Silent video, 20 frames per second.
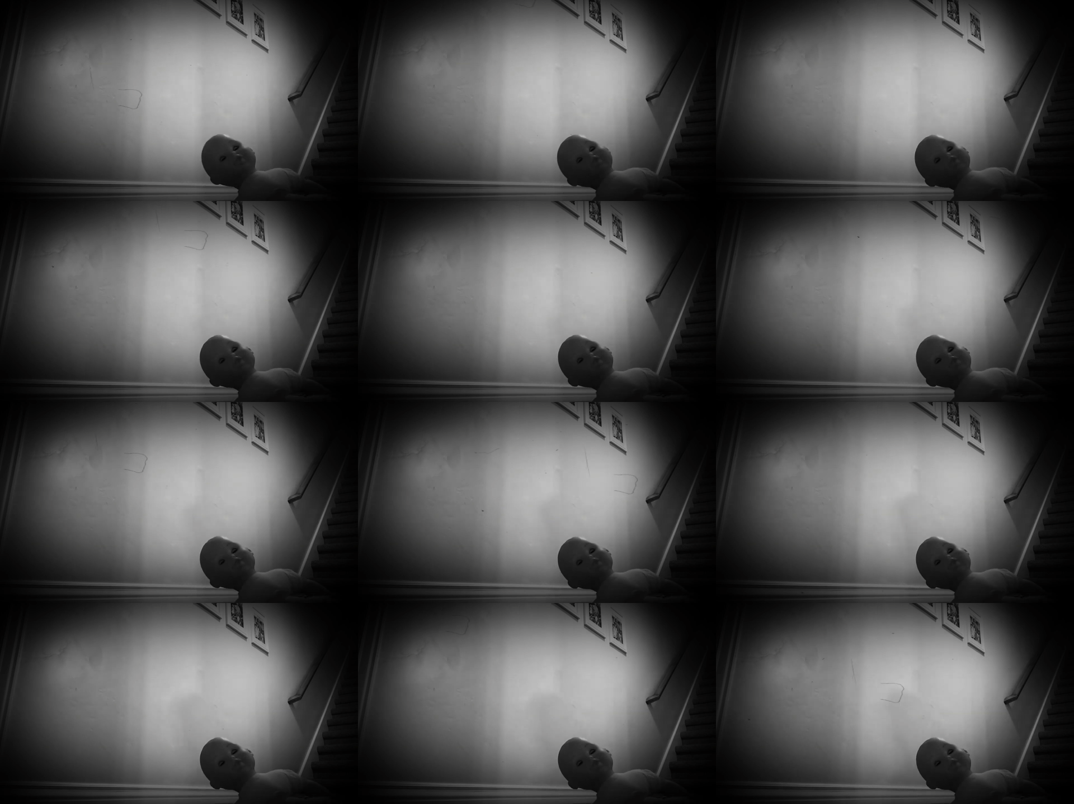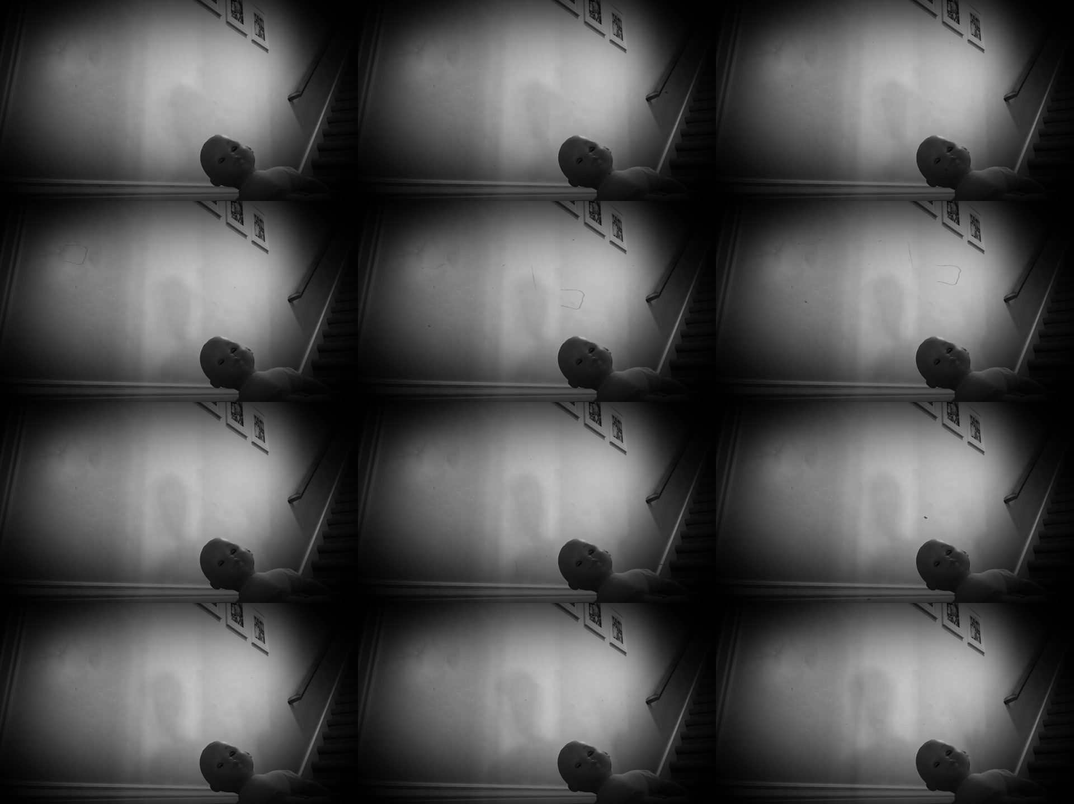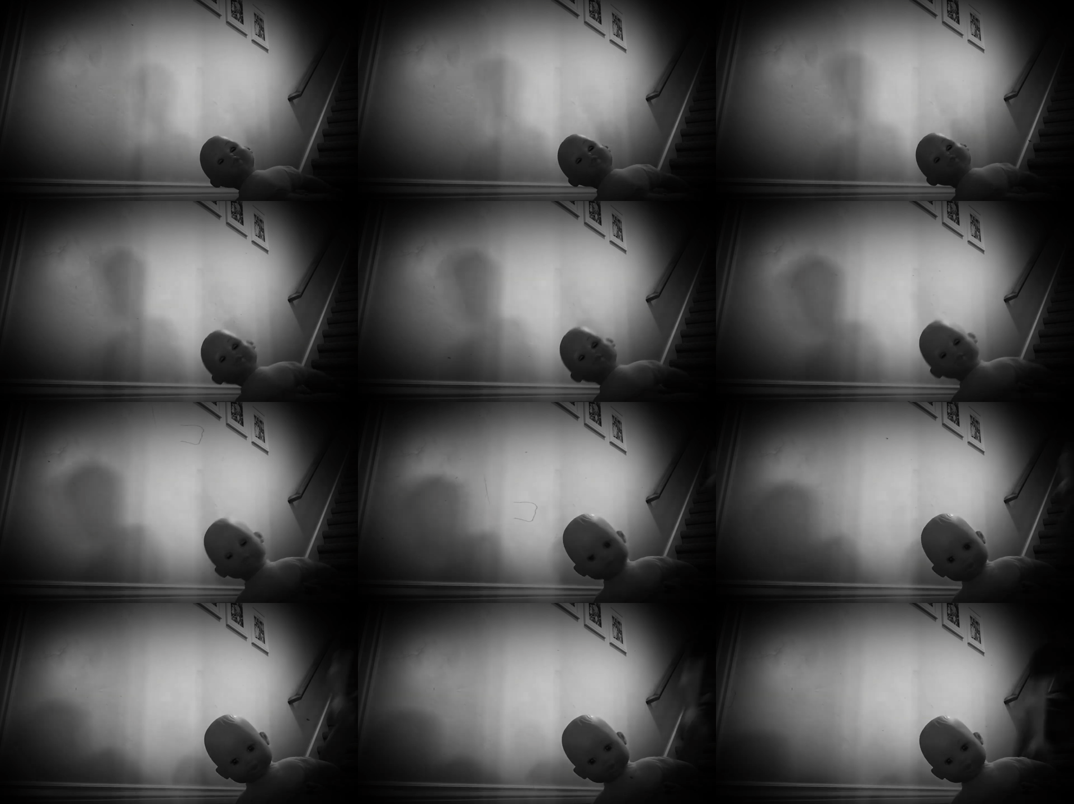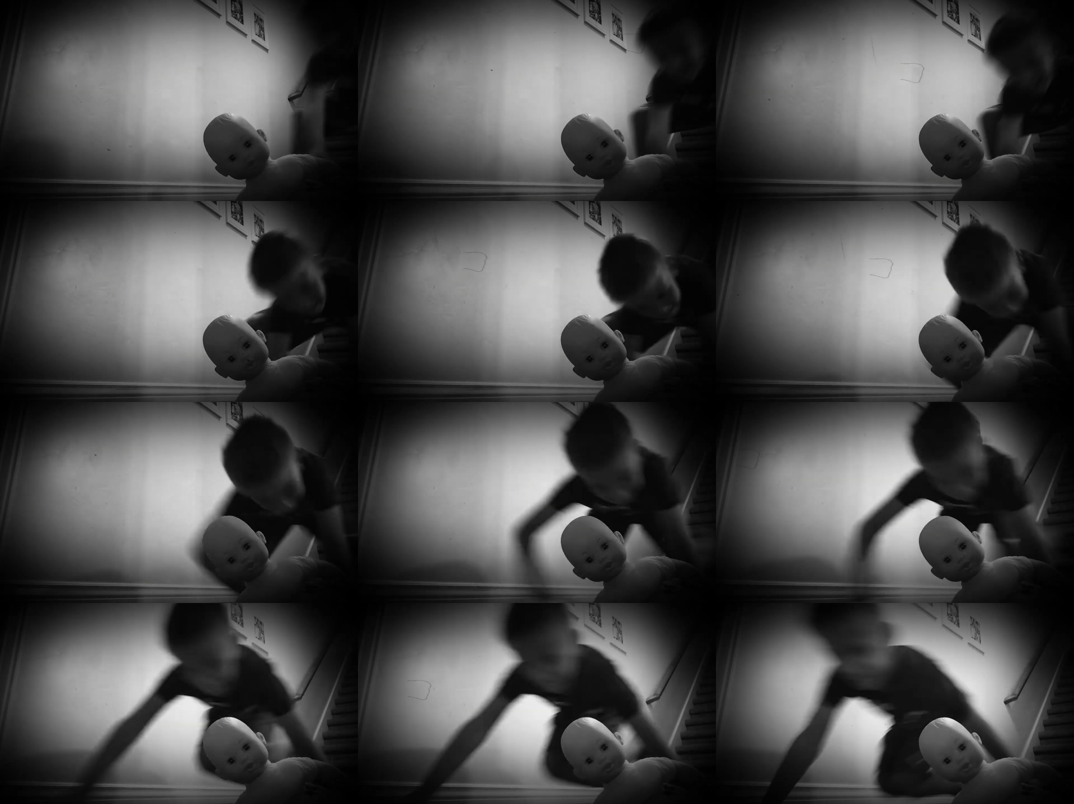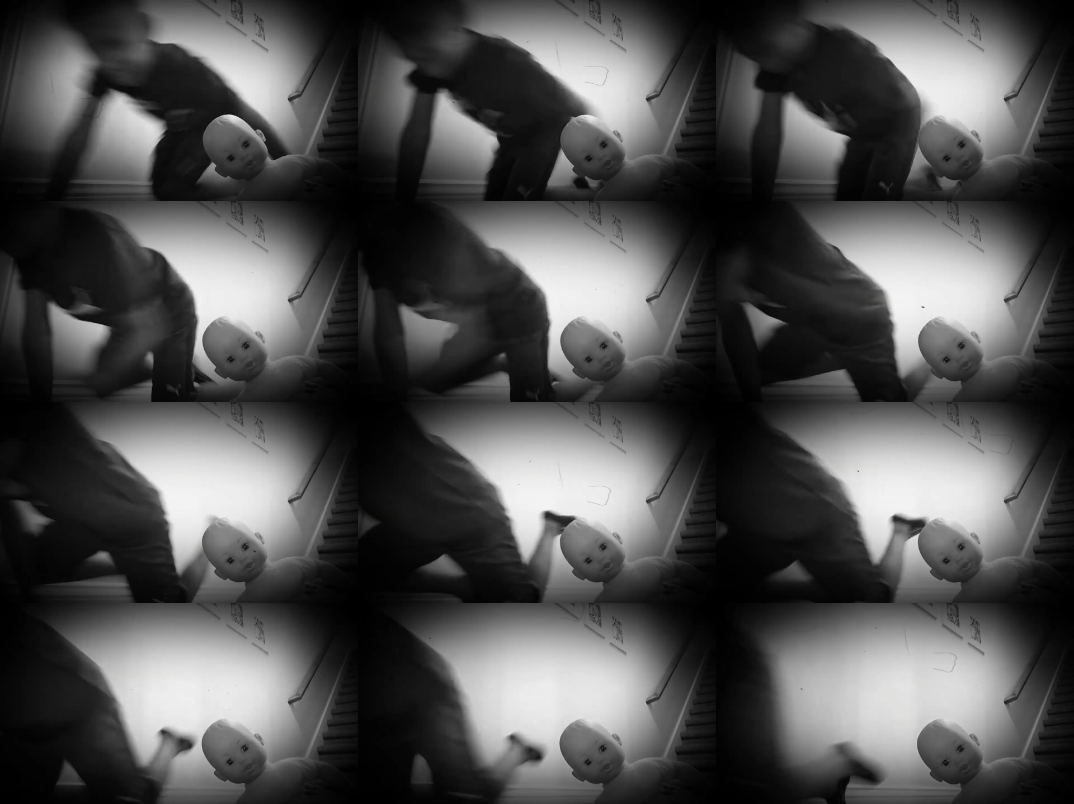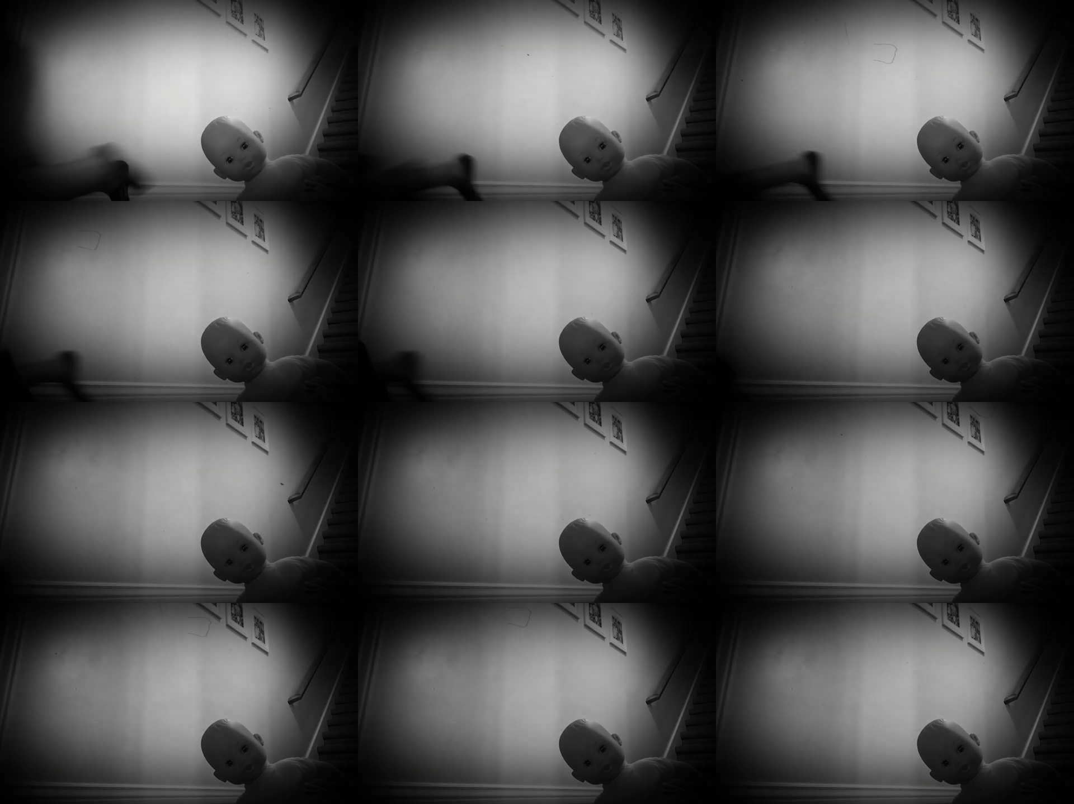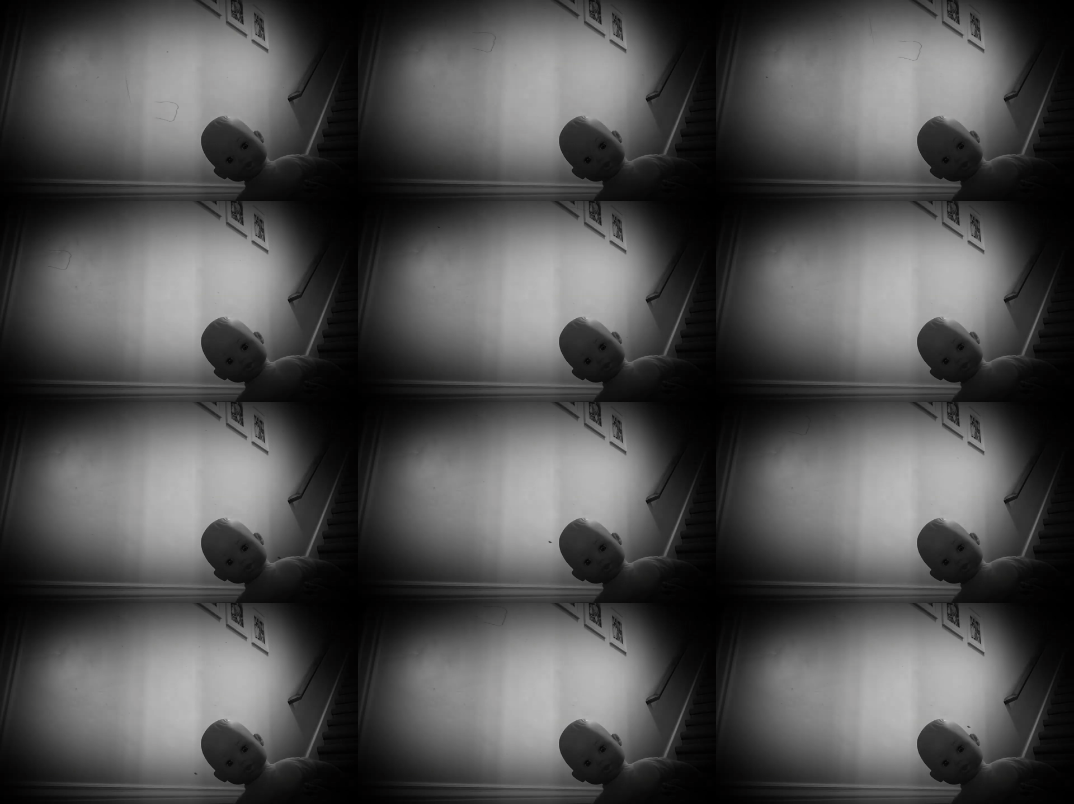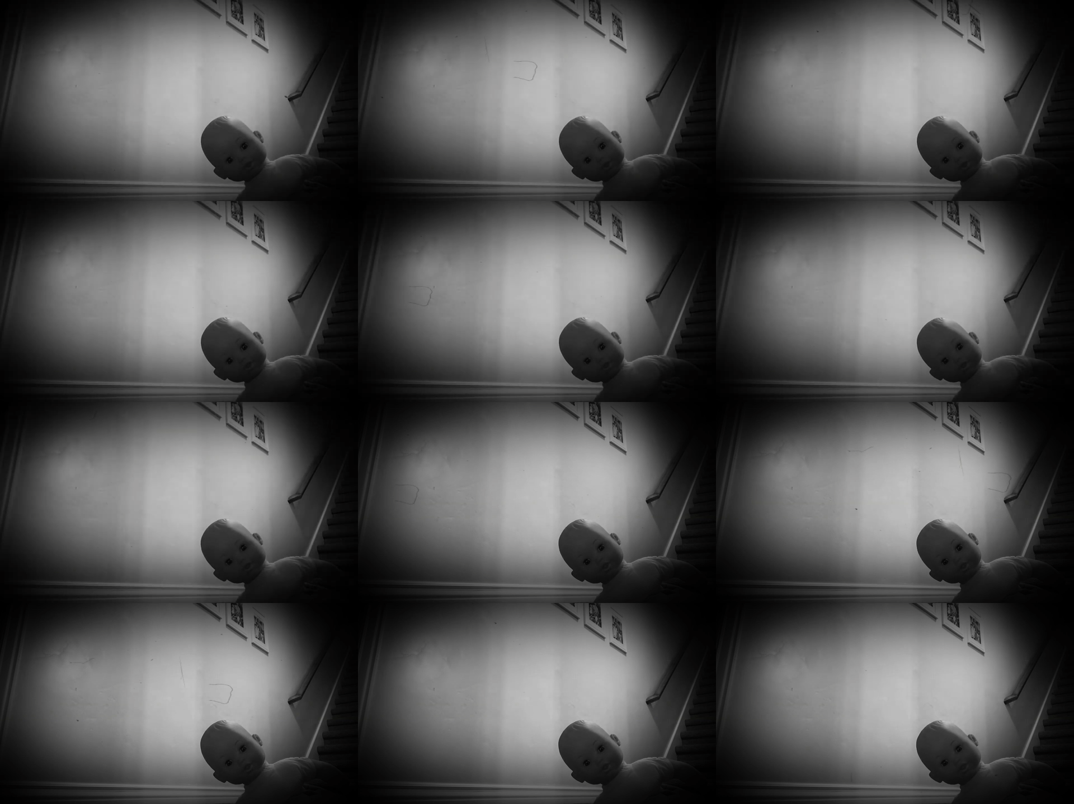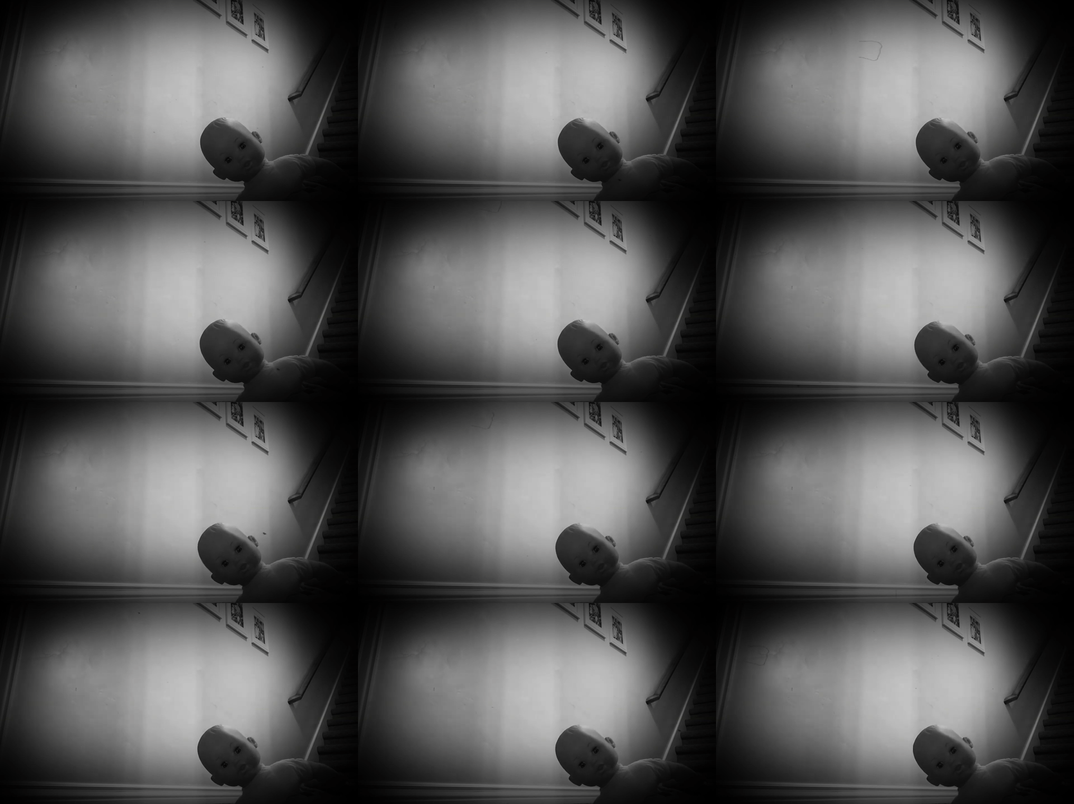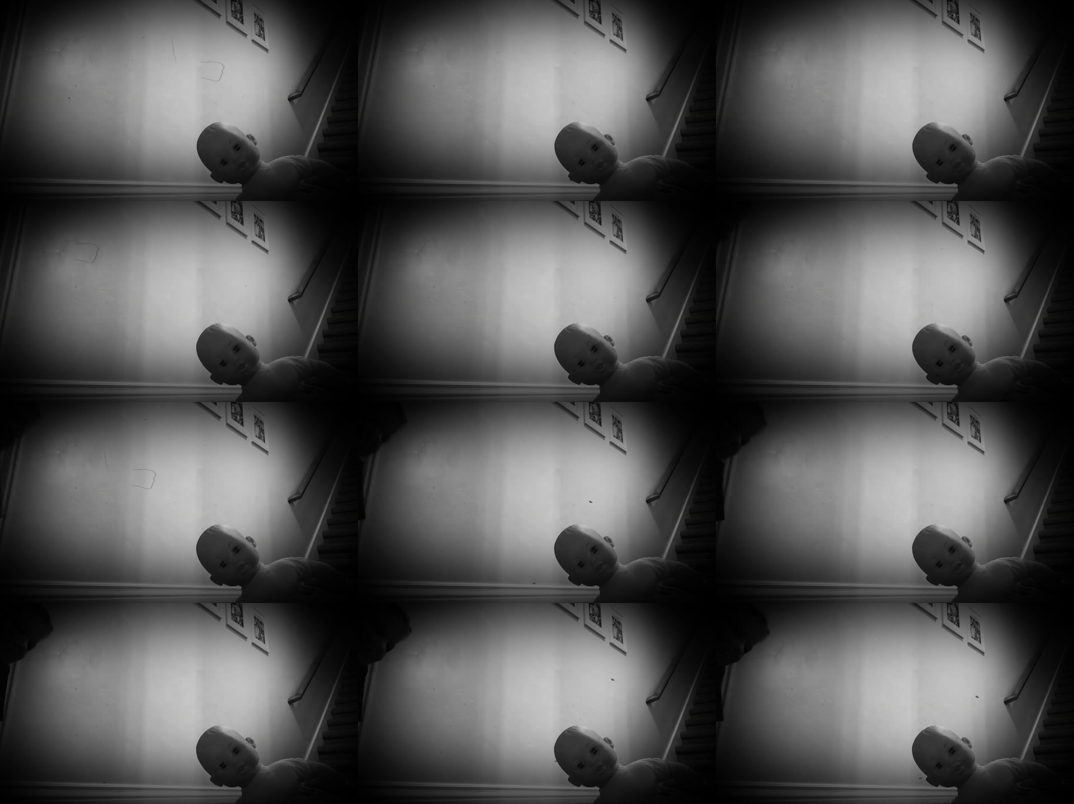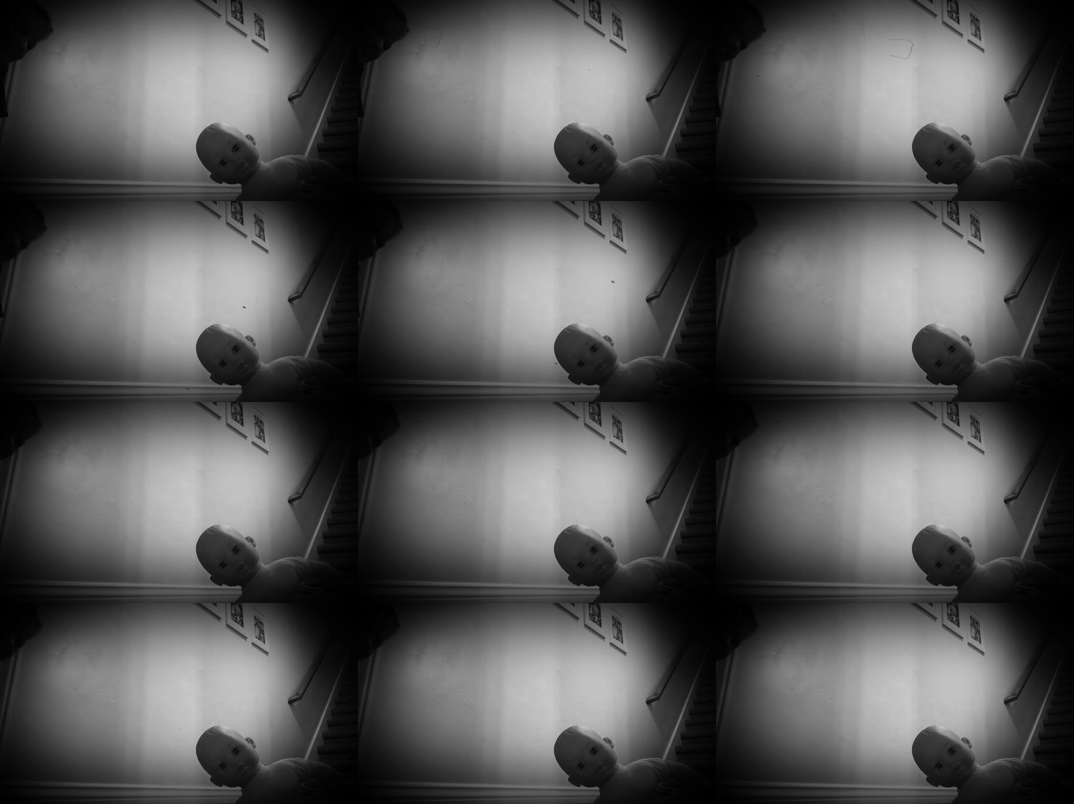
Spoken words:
(no speaker visible)